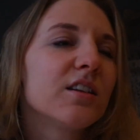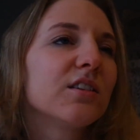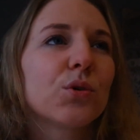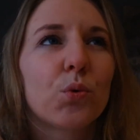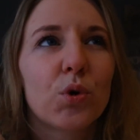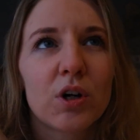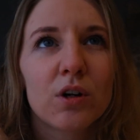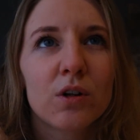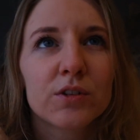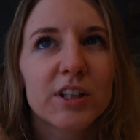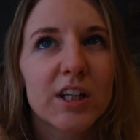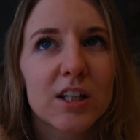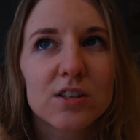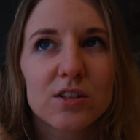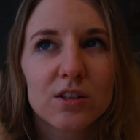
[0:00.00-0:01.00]
The
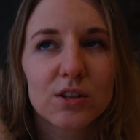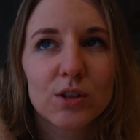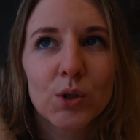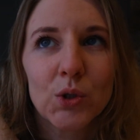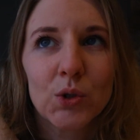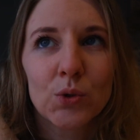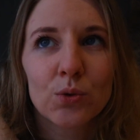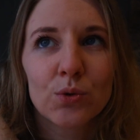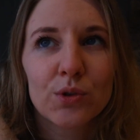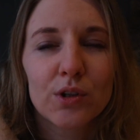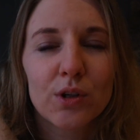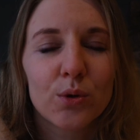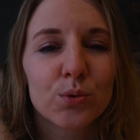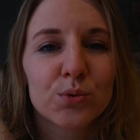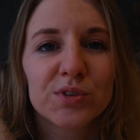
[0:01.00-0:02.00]
world gets so
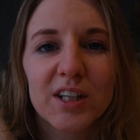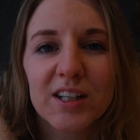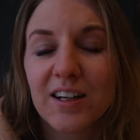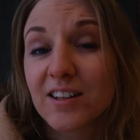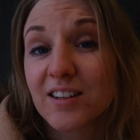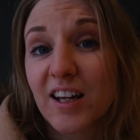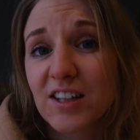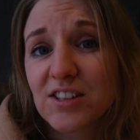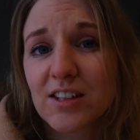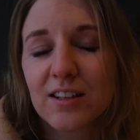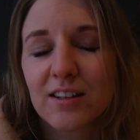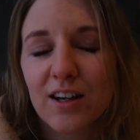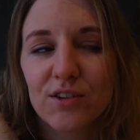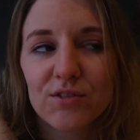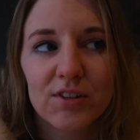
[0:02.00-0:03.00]
close and
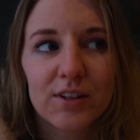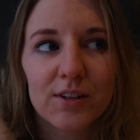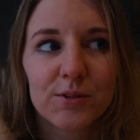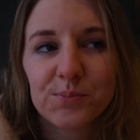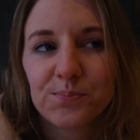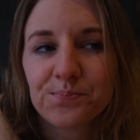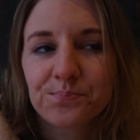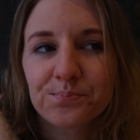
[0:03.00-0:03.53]
connected, I feel.